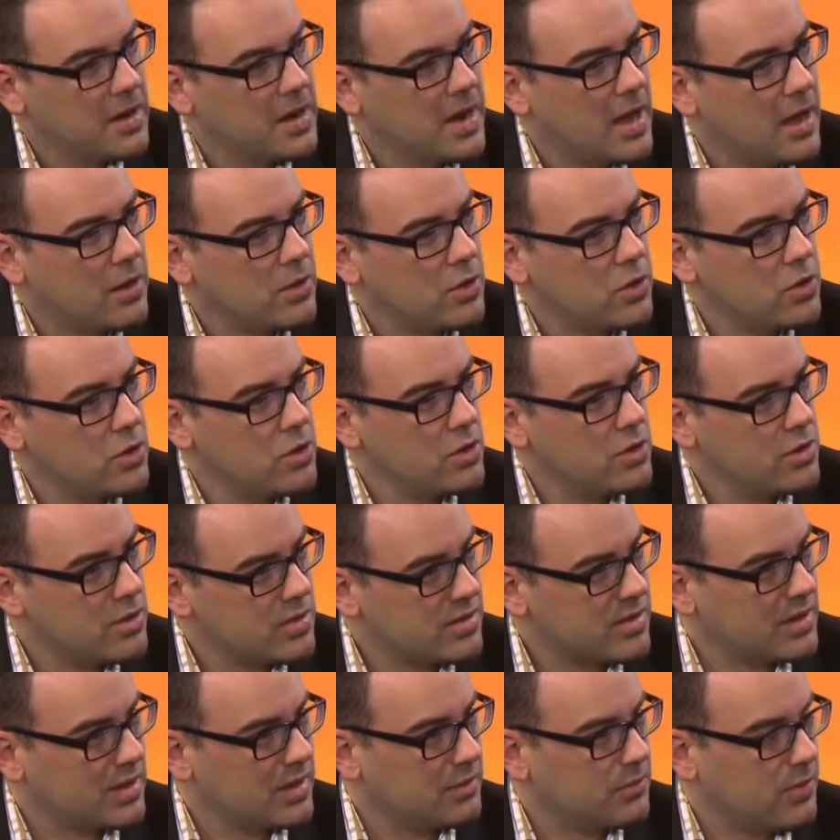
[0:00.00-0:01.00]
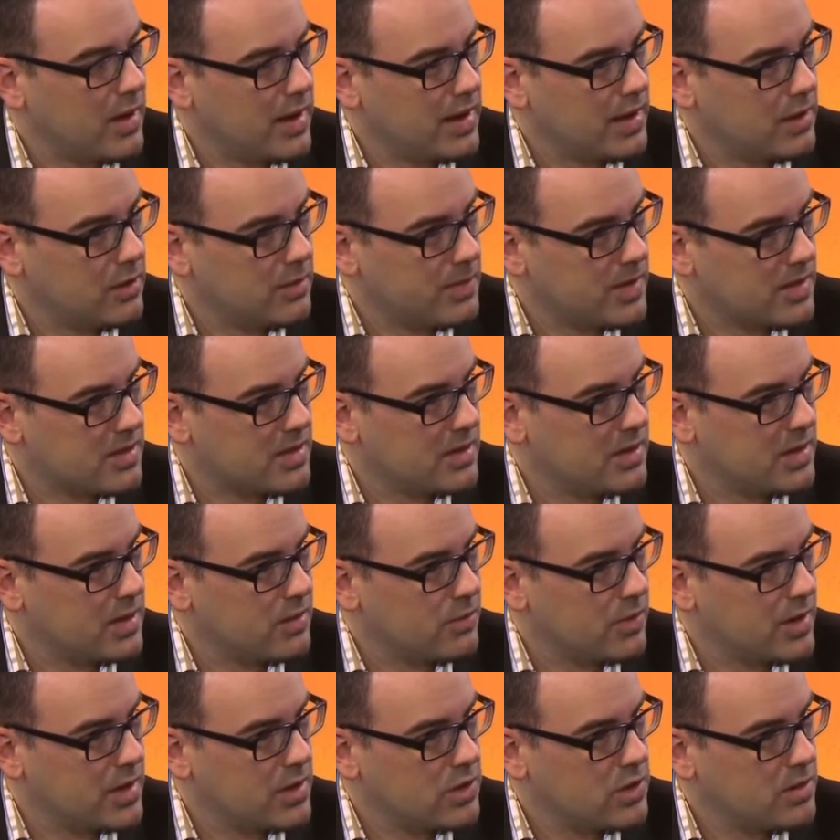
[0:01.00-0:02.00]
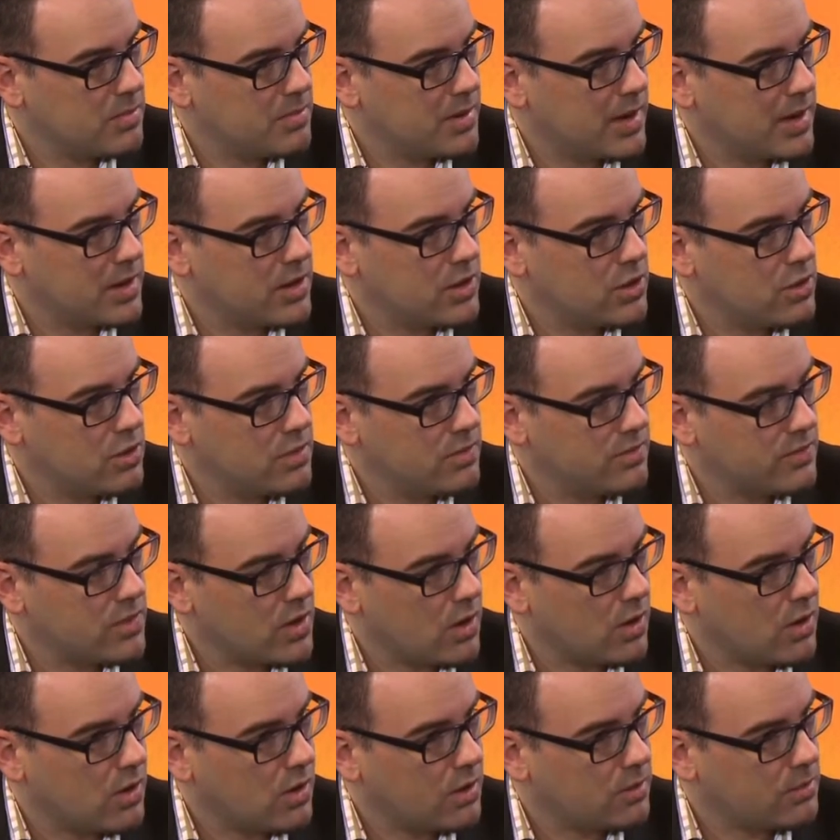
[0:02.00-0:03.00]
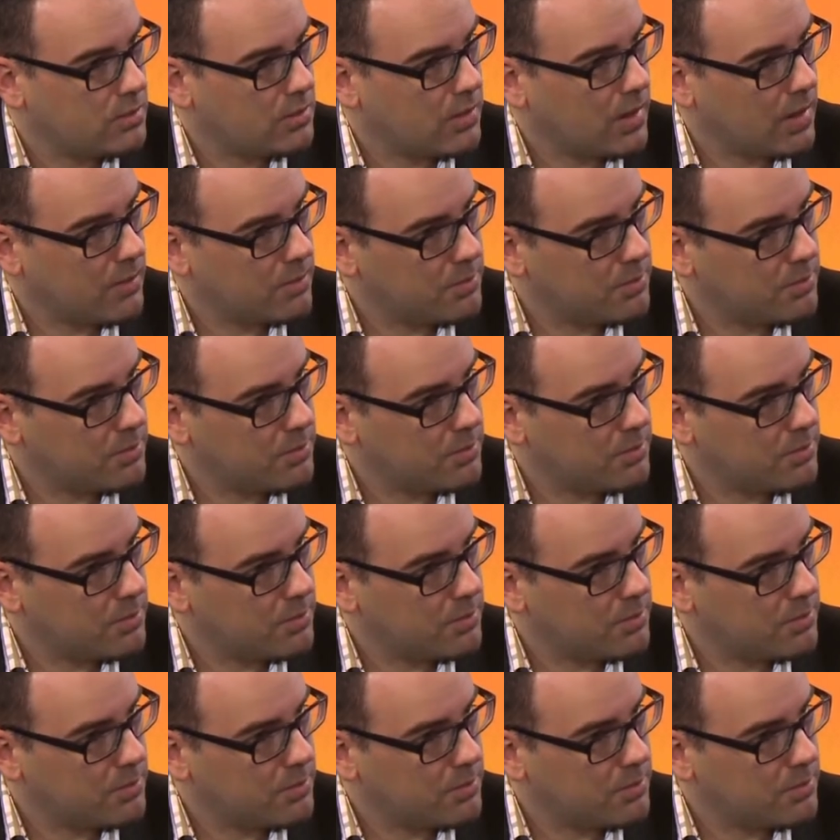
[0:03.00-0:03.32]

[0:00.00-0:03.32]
Now, you used to live around here in the Sydney region, but you've gone